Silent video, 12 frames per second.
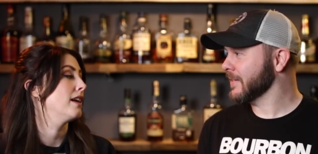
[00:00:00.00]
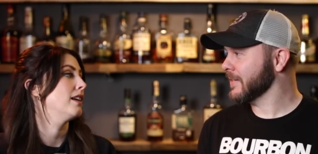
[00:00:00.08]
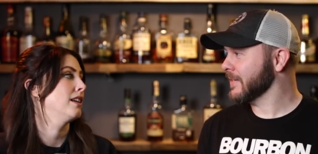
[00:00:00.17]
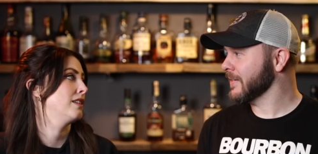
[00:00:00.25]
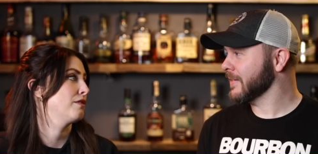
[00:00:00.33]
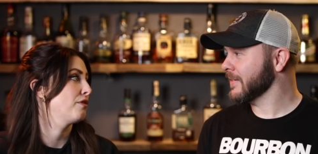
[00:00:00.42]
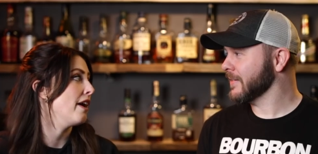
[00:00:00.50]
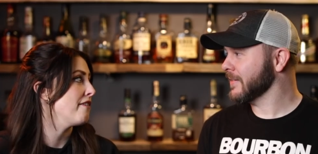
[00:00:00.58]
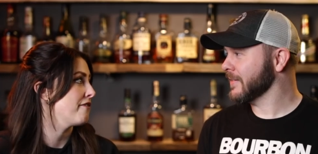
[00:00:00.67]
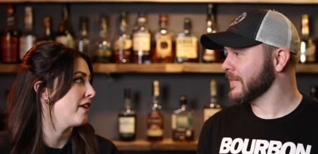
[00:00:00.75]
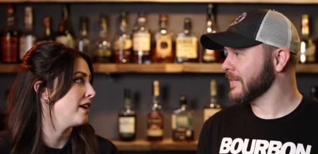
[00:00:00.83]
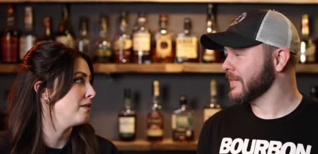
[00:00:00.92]
Speaker 1: night and it's a
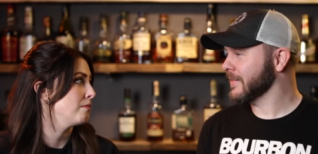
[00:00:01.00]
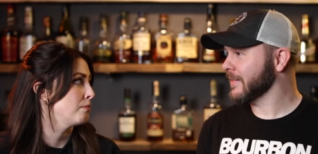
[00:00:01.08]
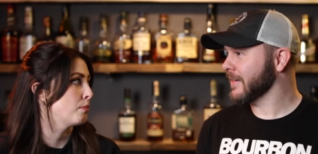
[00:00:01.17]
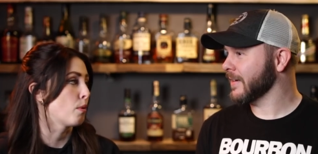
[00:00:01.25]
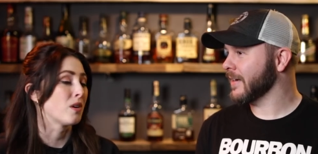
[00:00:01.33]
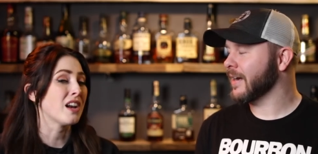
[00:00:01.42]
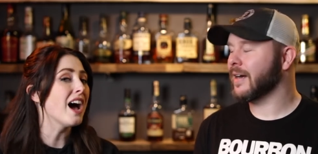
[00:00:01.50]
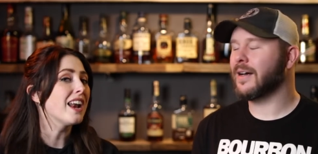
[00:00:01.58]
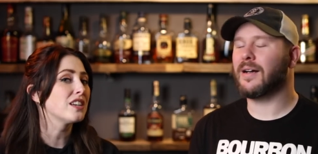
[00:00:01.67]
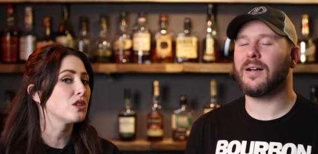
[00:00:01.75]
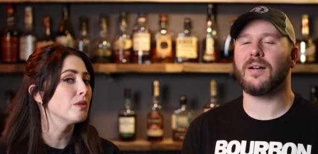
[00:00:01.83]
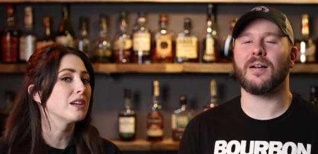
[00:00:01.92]
flight fight, but we're
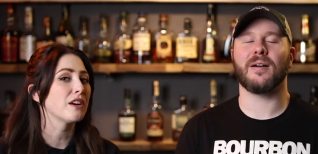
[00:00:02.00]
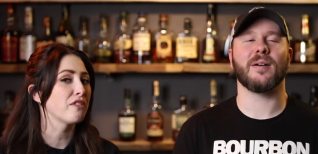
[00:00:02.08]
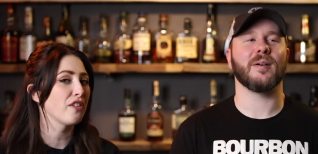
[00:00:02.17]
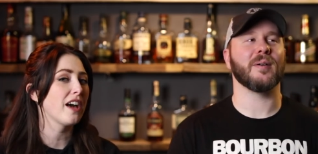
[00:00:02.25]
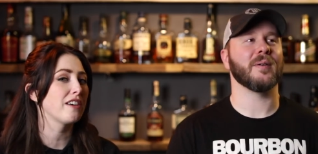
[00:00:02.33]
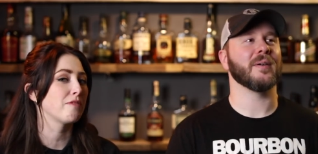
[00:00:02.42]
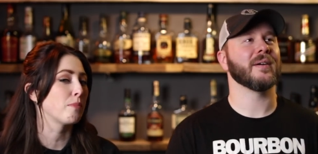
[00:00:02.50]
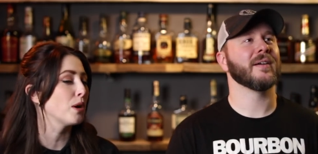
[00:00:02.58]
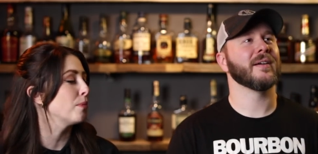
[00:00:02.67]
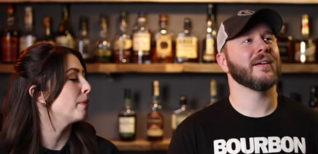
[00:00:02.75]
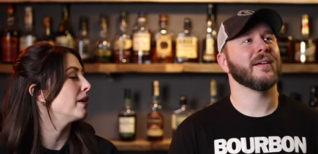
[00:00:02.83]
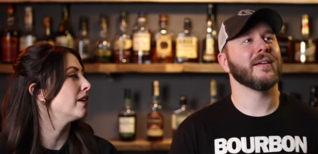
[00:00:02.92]
not oh. doing a flight of oh.
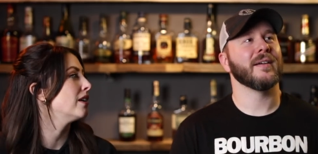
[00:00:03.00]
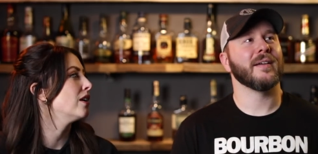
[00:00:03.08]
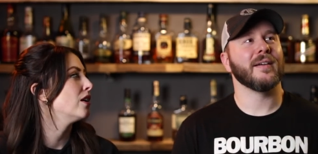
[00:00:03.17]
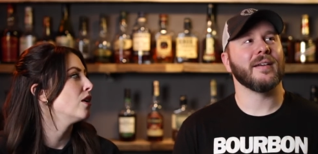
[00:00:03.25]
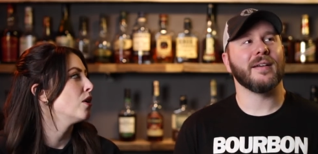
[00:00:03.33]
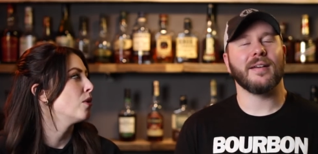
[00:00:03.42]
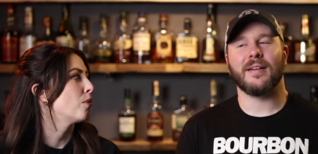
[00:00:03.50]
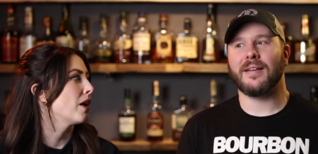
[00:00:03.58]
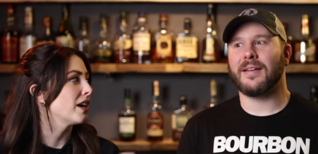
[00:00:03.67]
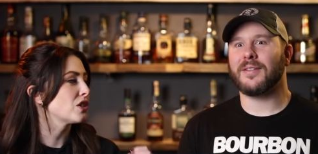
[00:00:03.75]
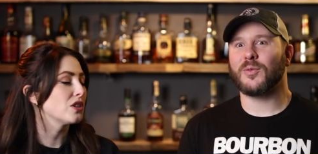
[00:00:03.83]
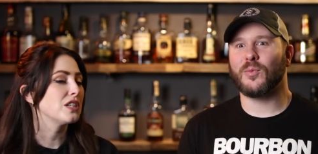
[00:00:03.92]
bourbon. We're
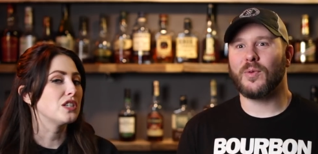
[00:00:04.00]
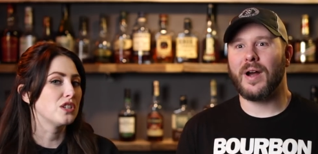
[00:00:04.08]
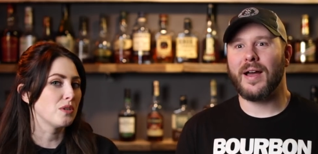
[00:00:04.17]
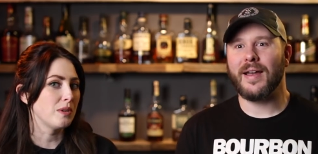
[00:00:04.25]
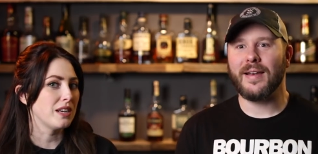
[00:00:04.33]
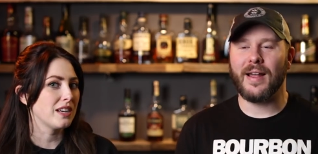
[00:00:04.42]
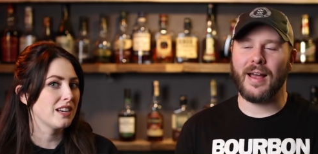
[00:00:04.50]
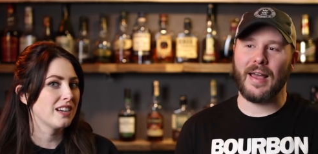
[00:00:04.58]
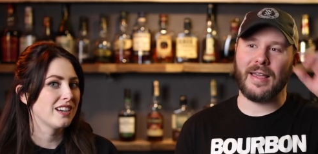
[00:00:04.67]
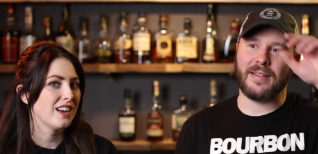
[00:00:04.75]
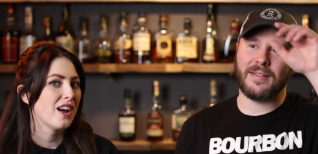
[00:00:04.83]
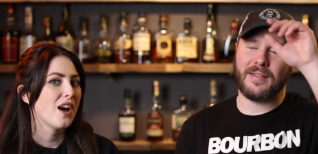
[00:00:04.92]
actually rye doing
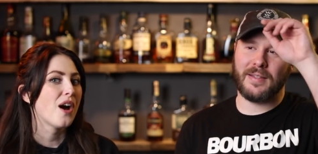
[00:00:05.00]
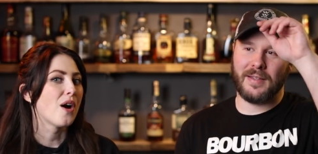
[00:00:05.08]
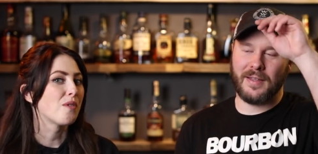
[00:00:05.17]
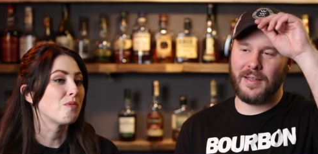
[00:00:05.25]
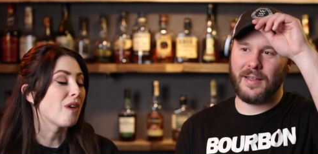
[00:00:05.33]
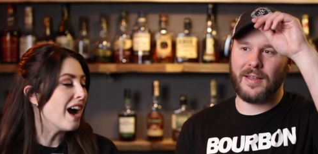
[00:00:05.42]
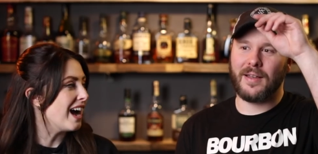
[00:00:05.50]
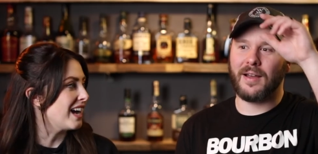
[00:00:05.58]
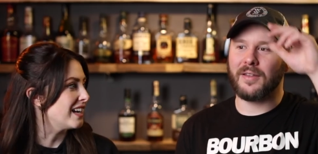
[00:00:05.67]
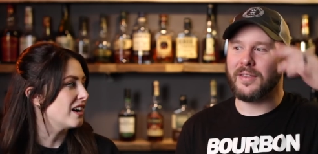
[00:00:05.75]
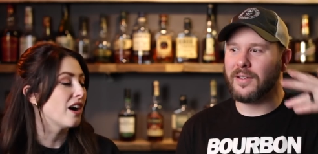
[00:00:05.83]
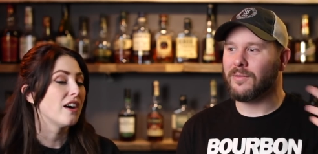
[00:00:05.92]
night. a
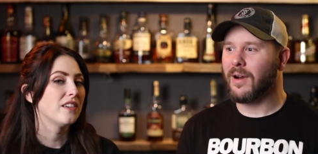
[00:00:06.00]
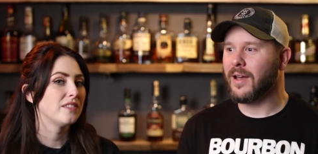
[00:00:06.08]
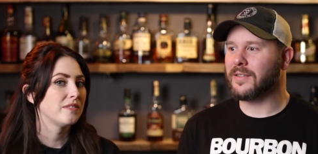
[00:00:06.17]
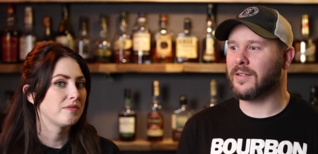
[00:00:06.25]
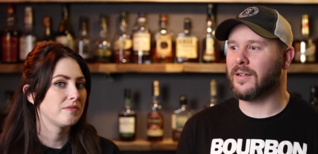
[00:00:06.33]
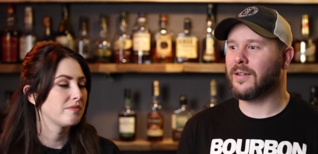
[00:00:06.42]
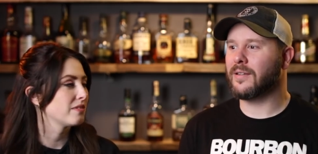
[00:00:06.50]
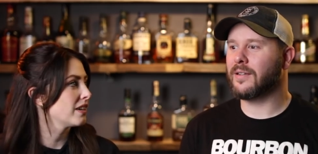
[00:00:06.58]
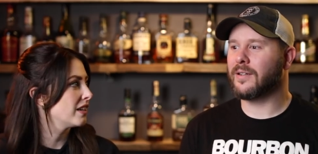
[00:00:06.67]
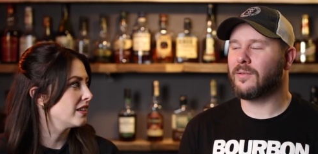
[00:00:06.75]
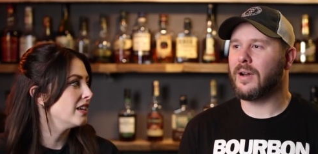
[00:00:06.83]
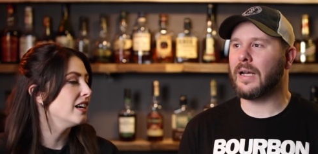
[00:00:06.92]
rye. I
Speaker 2: think you're right, Sarah. I
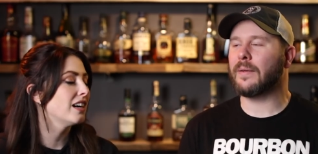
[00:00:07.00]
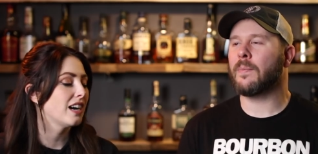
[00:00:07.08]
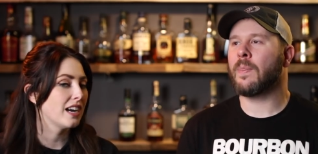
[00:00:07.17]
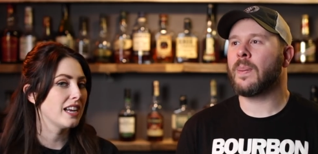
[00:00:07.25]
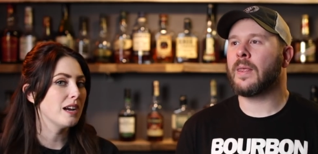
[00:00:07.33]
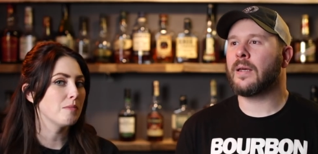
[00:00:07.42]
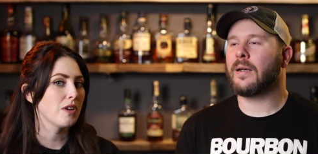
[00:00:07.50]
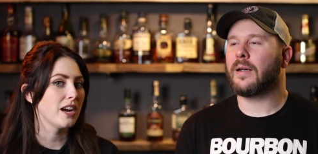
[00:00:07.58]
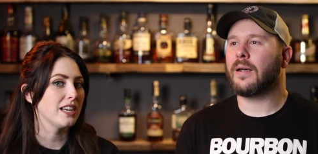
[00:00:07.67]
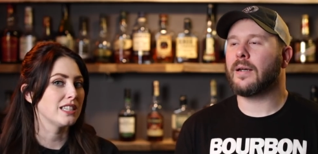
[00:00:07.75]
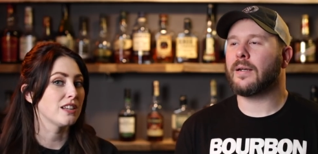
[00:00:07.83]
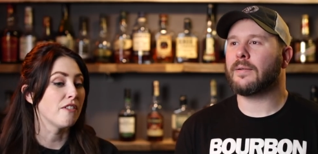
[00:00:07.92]
think you're right. Yeah, I
Speaker 1: am
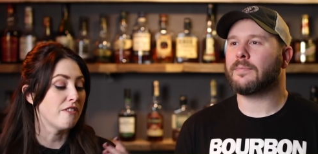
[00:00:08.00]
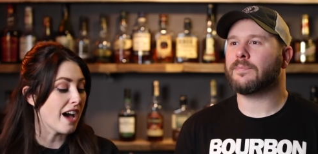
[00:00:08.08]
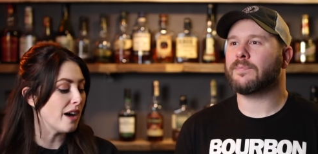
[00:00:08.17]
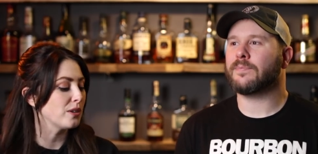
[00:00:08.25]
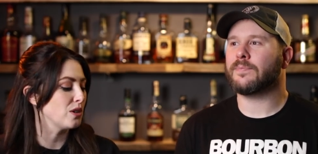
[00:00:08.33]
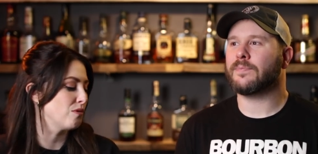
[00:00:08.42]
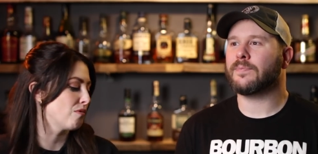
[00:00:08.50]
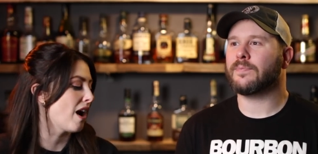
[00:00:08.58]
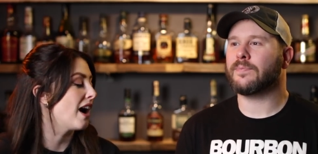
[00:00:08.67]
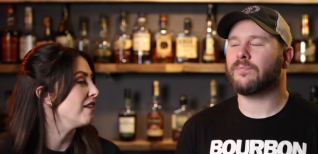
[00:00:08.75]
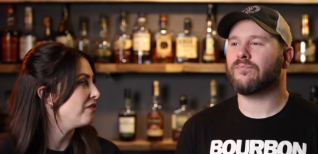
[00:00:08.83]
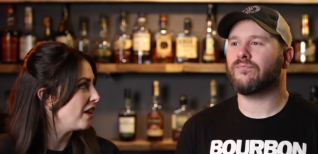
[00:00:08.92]
right. It's a value
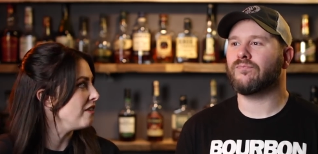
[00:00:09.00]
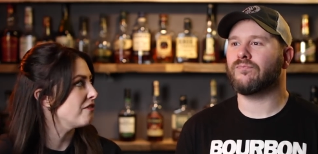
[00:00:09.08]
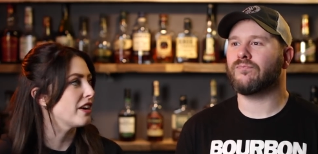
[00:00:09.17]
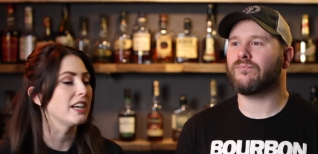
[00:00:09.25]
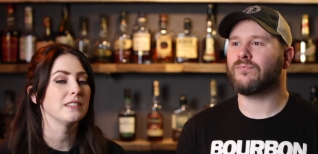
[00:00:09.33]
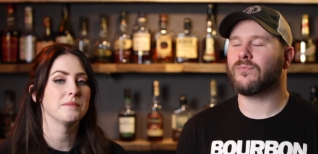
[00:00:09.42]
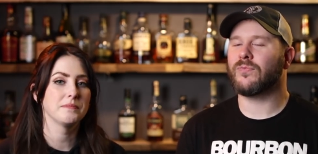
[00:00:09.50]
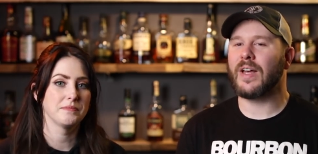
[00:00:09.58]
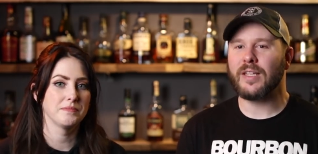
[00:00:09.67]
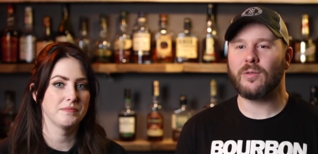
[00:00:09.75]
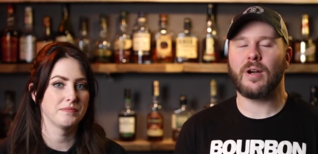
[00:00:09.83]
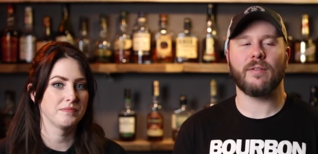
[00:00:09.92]
rye flight hmm. fight.
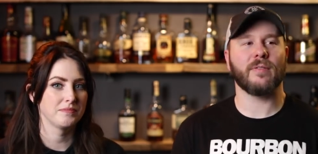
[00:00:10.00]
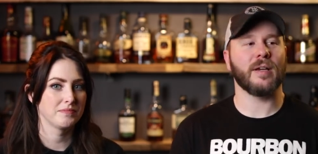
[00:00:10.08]
Speaker 2: Value rye